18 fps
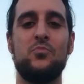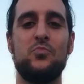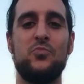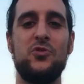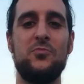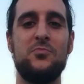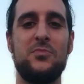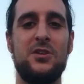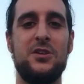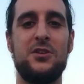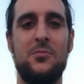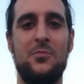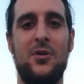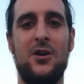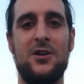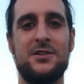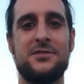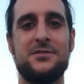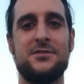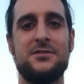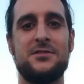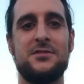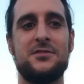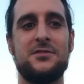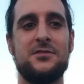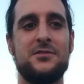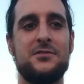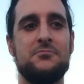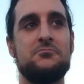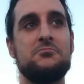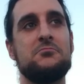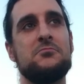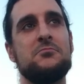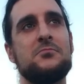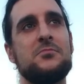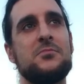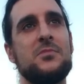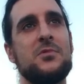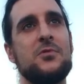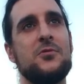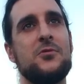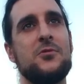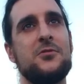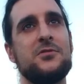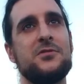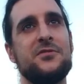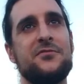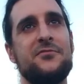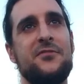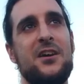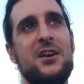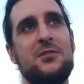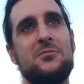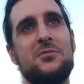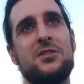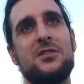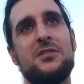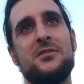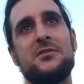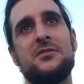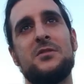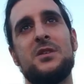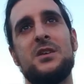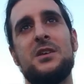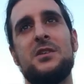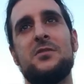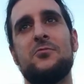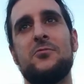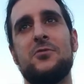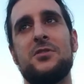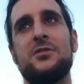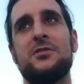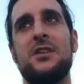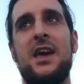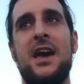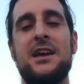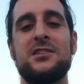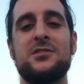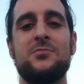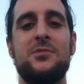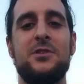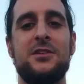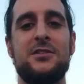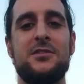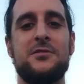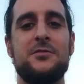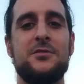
put me in a box or define me in one aspect.